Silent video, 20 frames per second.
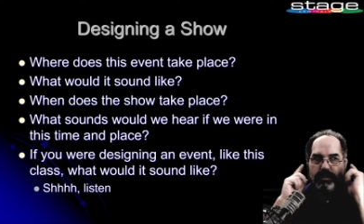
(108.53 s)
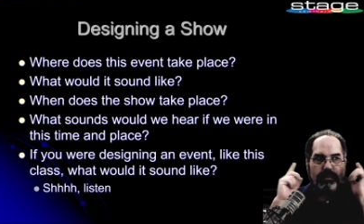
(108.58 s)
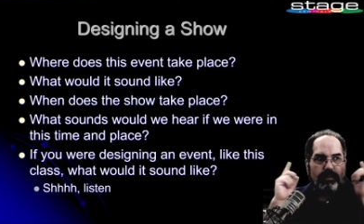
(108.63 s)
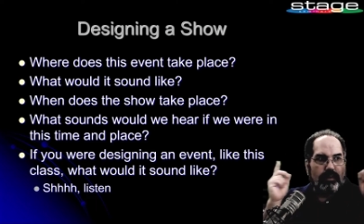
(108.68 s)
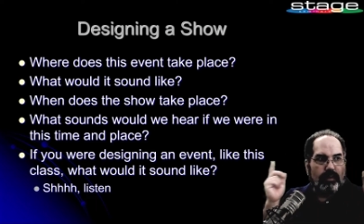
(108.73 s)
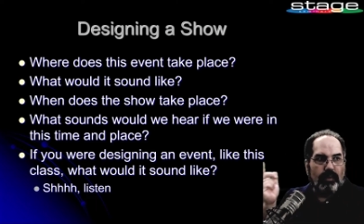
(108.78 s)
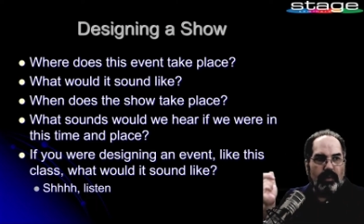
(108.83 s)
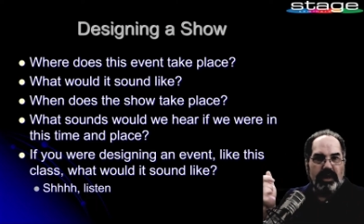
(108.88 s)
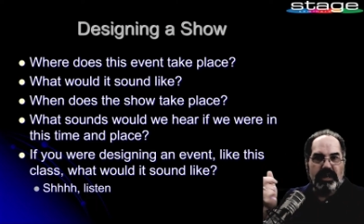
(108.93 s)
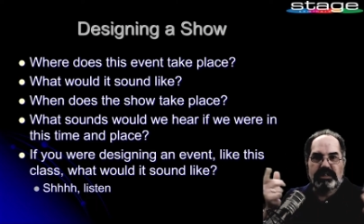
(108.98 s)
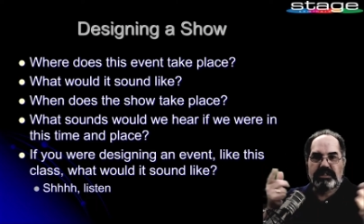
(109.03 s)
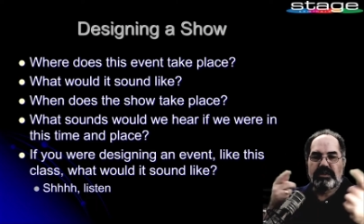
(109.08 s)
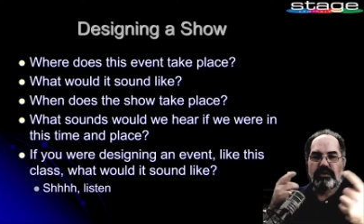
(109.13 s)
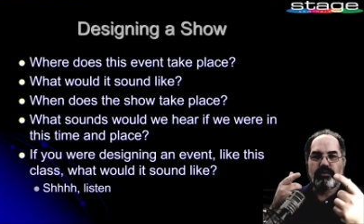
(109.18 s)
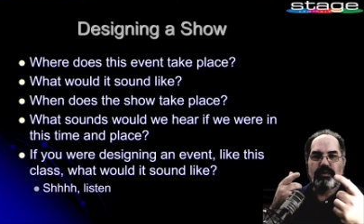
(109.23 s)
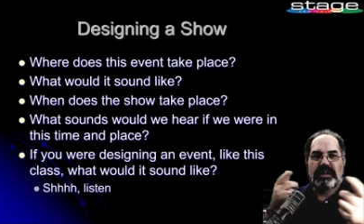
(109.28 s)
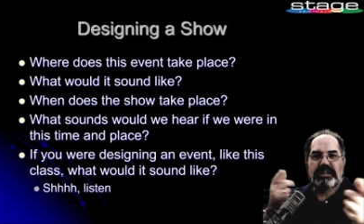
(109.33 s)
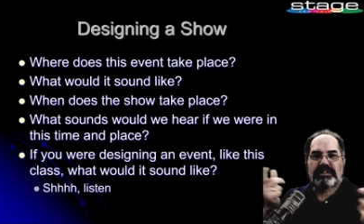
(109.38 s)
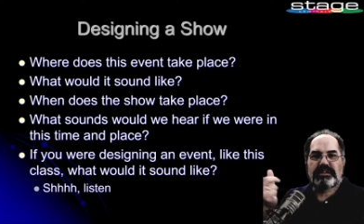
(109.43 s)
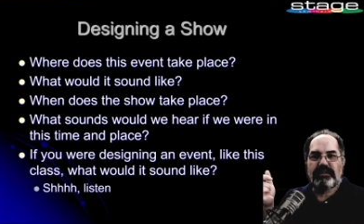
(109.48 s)
Well, what does the
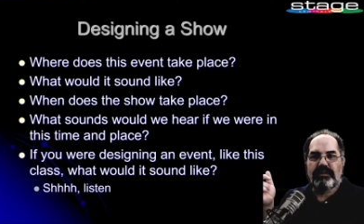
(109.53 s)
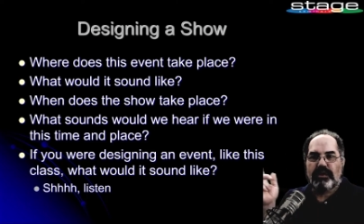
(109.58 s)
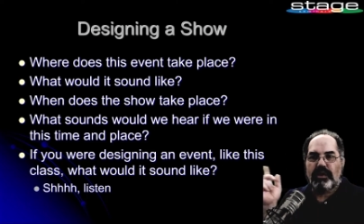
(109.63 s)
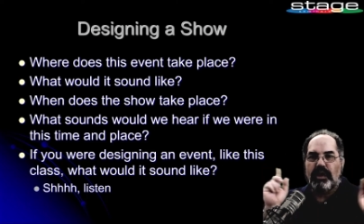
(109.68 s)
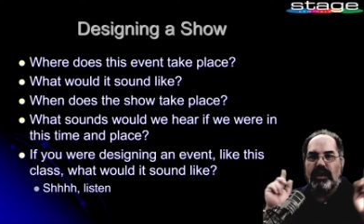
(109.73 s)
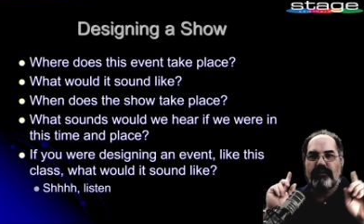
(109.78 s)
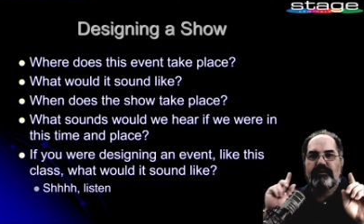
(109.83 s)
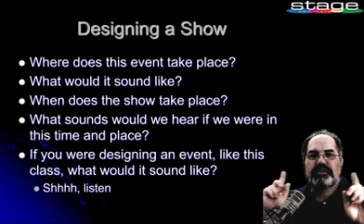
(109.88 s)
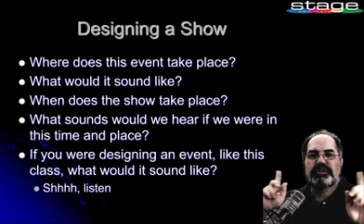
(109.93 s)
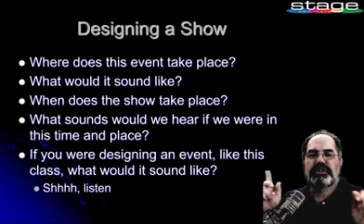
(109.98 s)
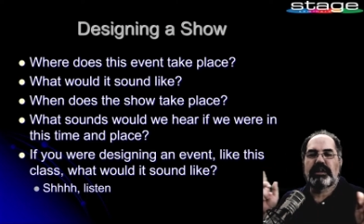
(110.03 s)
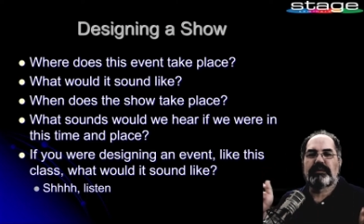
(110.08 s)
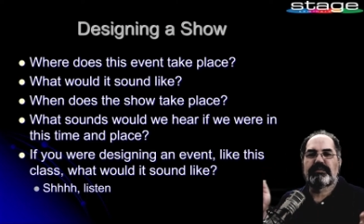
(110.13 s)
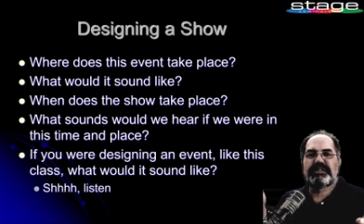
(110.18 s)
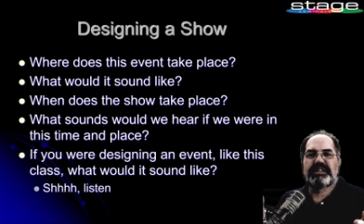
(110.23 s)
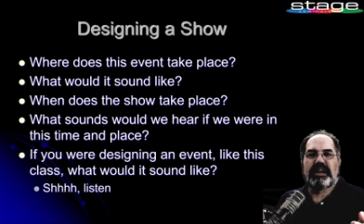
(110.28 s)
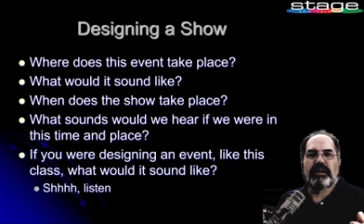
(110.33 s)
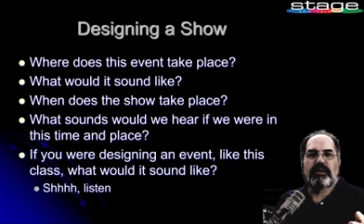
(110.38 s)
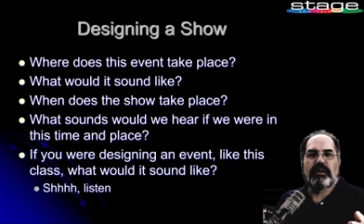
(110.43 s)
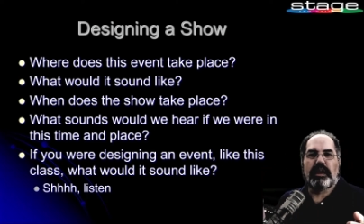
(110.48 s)
rest of the coffee shop
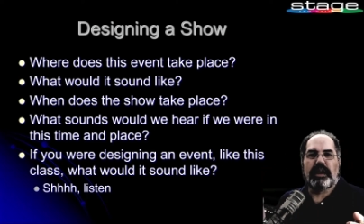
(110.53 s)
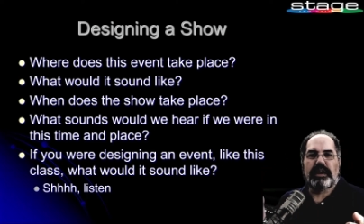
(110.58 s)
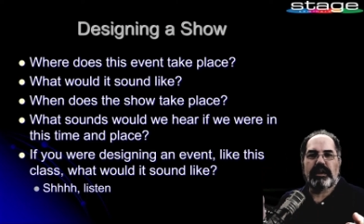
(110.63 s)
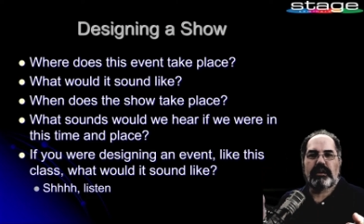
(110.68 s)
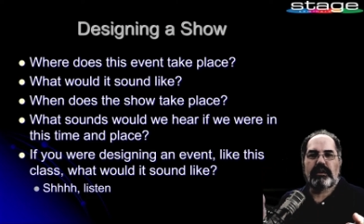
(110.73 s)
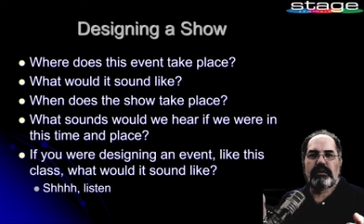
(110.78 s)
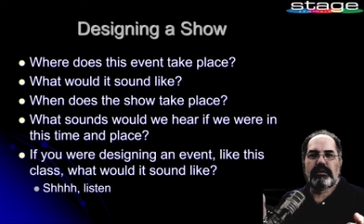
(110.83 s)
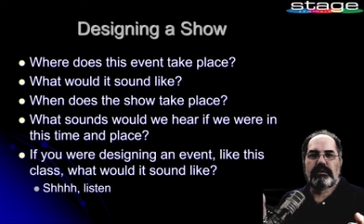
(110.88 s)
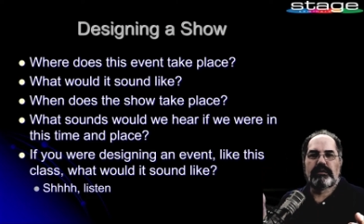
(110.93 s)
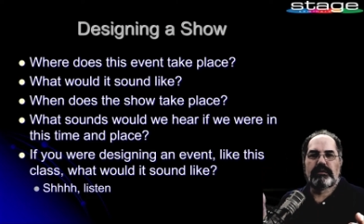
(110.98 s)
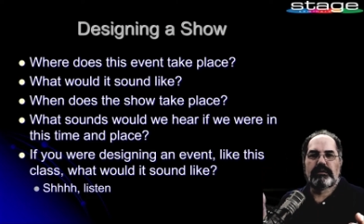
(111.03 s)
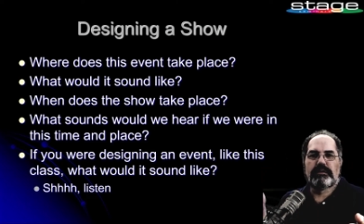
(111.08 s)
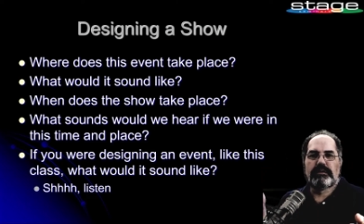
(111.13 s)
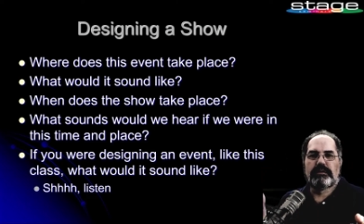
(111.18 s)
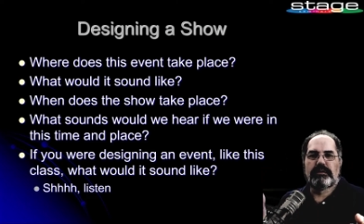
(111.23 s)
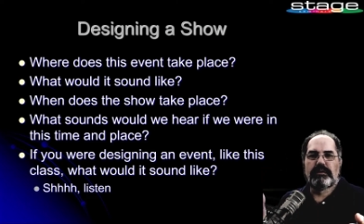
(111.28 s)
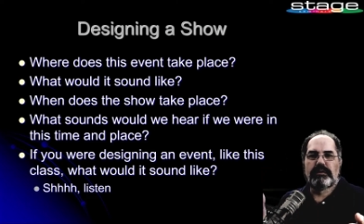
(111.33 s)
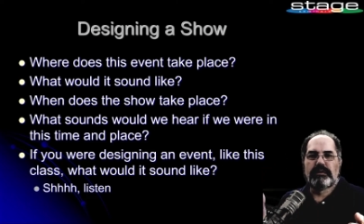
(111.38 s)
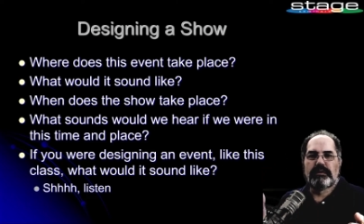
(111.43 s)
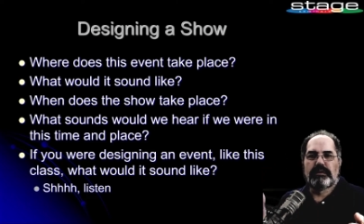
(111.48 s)
sound like?
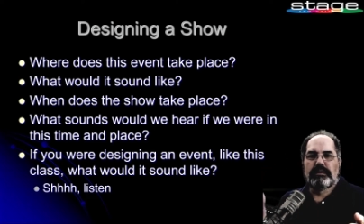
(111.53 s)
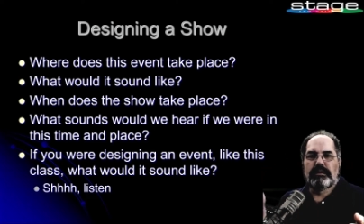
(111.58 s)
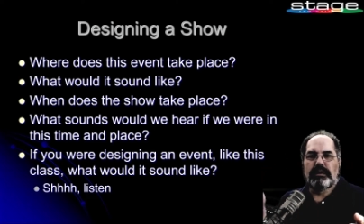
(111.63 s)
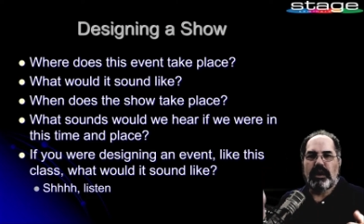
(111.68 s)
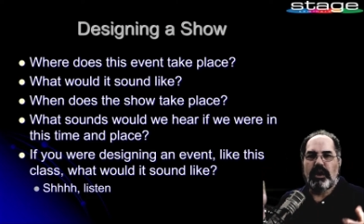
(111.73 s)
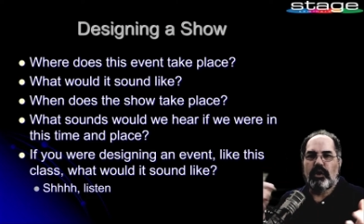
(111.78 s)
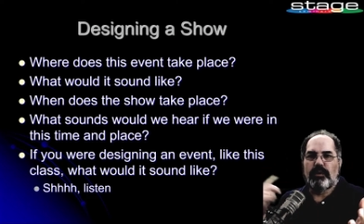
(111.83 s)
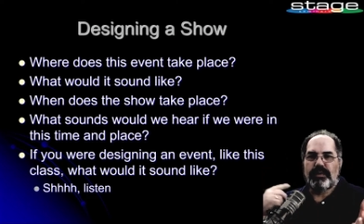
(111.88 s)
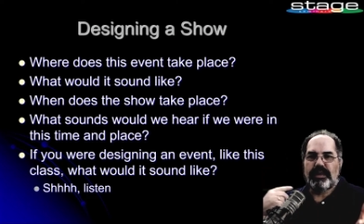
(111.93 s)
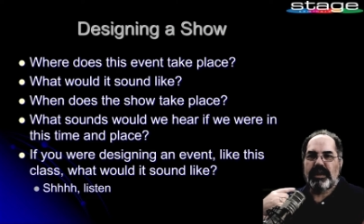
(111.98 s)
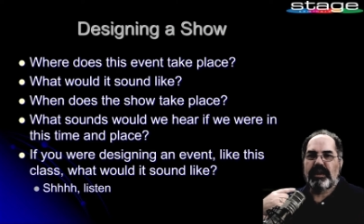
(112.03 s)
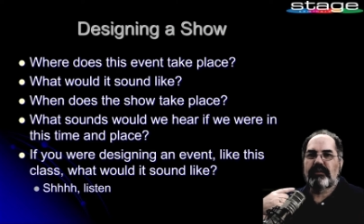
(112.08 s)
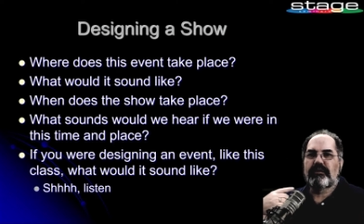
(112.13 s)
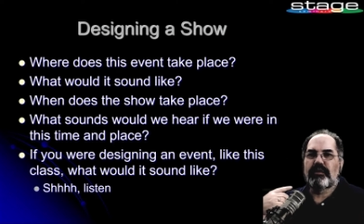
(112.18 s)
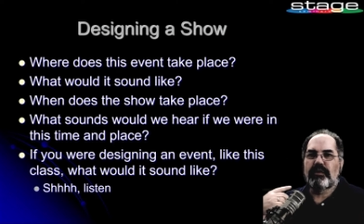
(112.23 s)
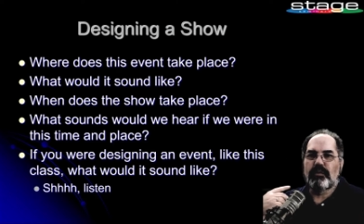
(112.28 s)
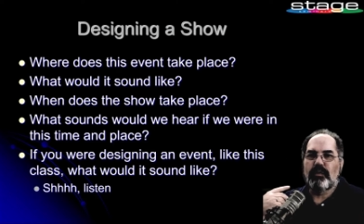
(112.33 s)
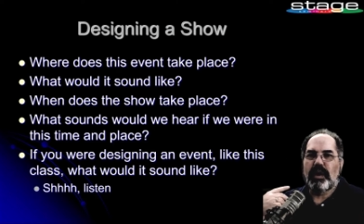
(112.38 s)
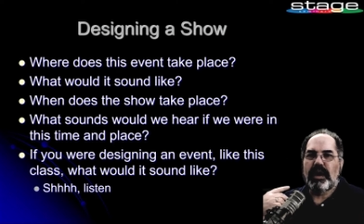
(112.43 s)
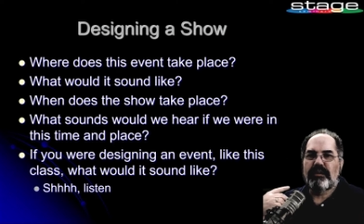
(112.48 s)
I hope they have
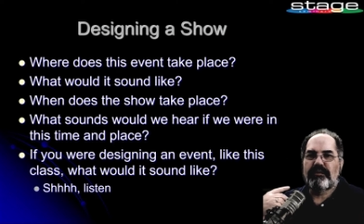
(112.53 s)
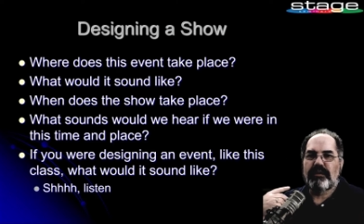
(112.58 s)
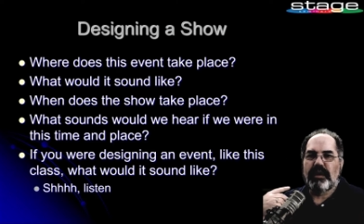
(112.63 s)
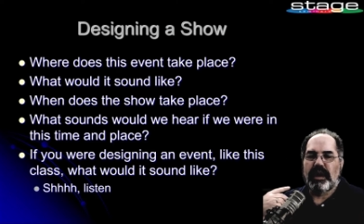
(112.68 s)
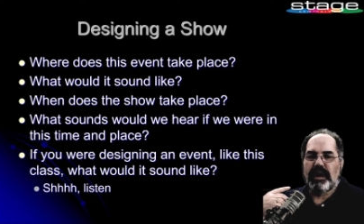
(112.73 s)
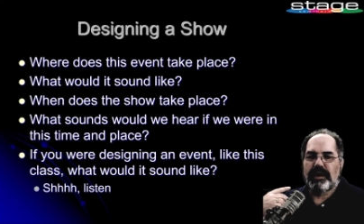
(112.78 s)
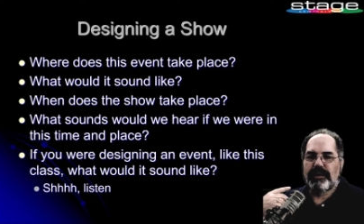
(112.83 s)
good Wi-Fi.